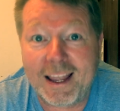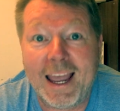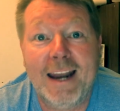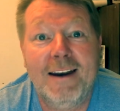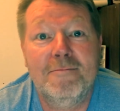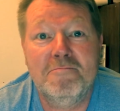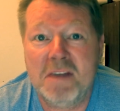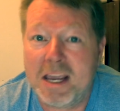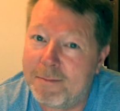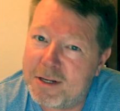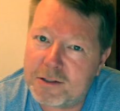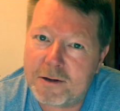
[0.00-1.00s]
and
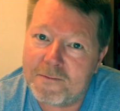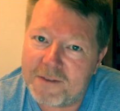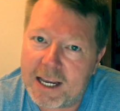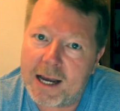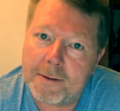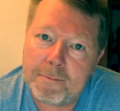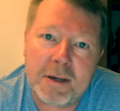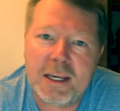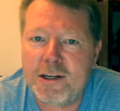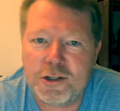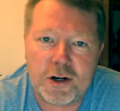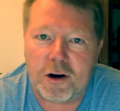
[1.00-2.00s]
maybe some
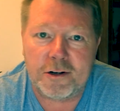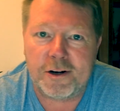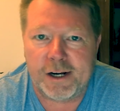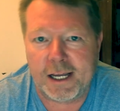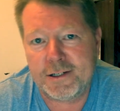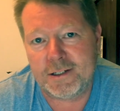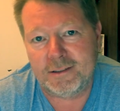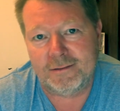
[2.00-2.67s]
VIP short connection.